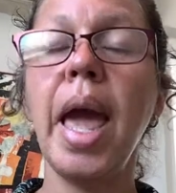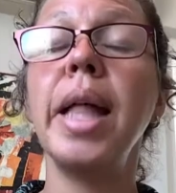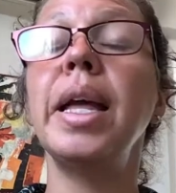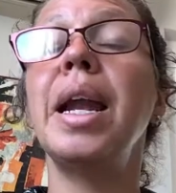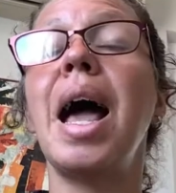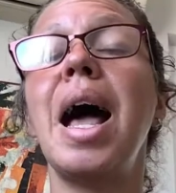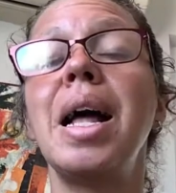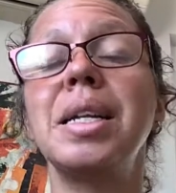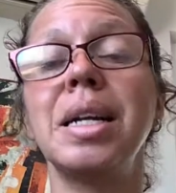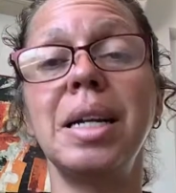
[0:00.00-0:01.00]
And then
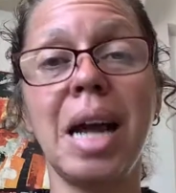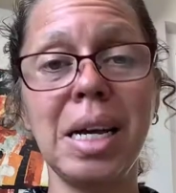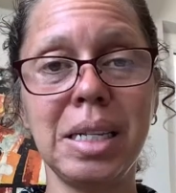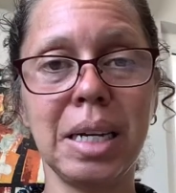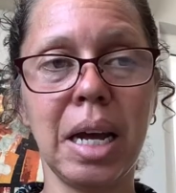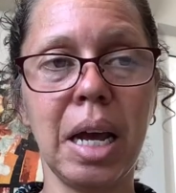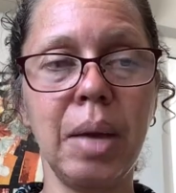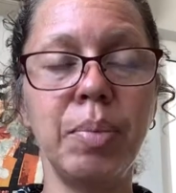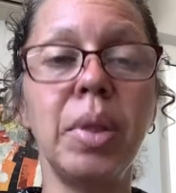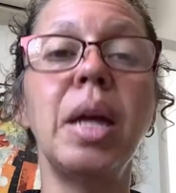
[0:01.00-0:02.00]
at
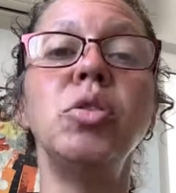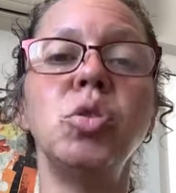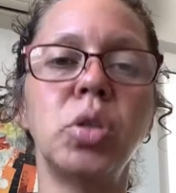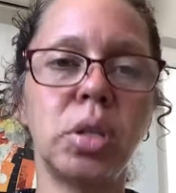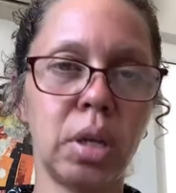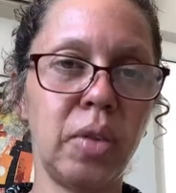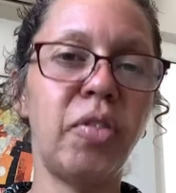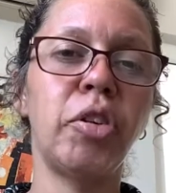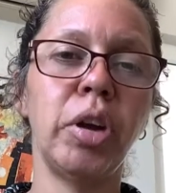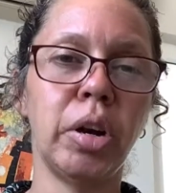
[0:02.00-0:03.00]
nighttime, then you study
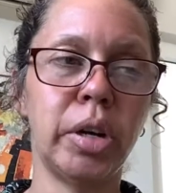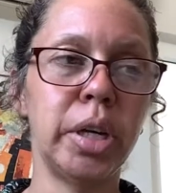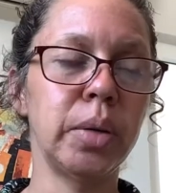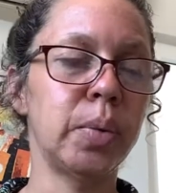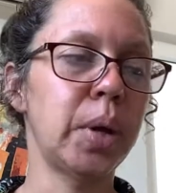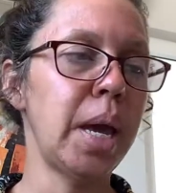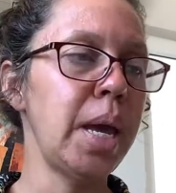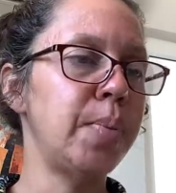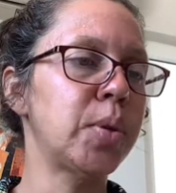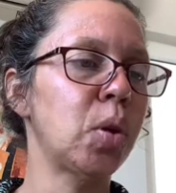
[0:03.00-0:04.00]
very hard,
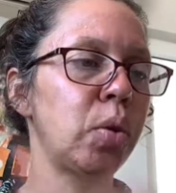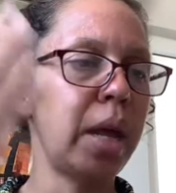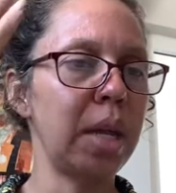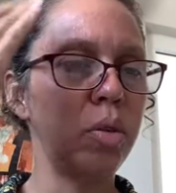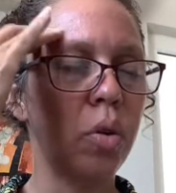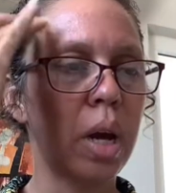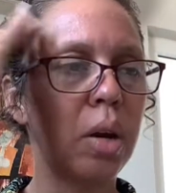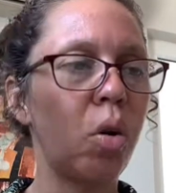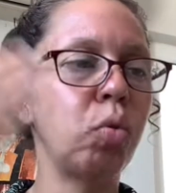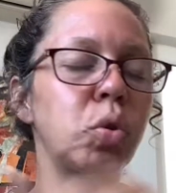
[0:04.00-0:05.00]
okay? So then you
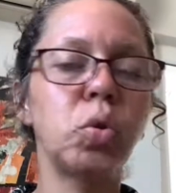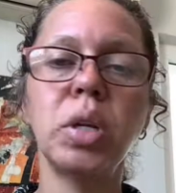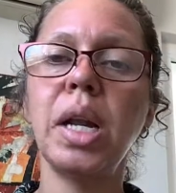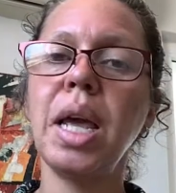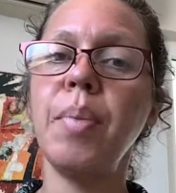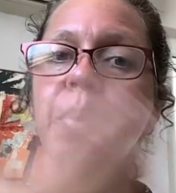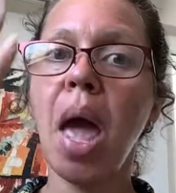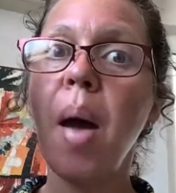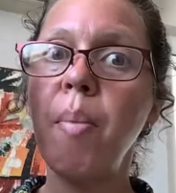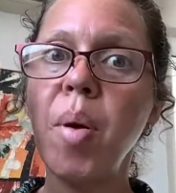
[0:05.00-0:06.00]
can go to sleep
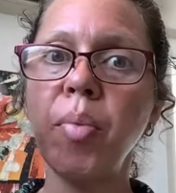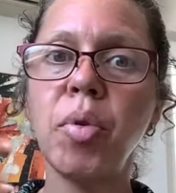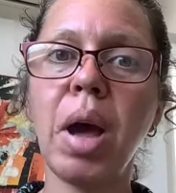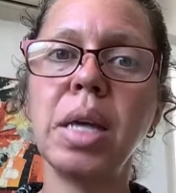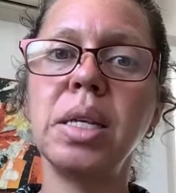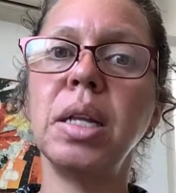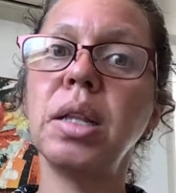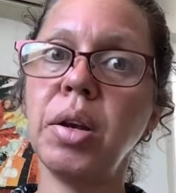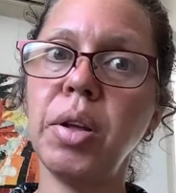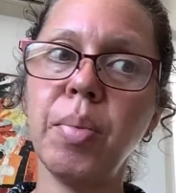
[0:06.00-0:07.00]
memorizing
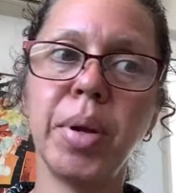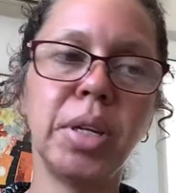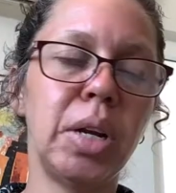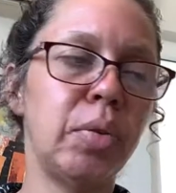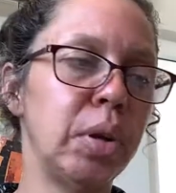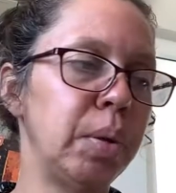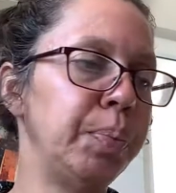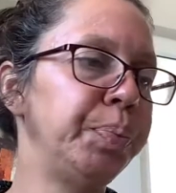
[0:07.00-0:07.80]
the new material.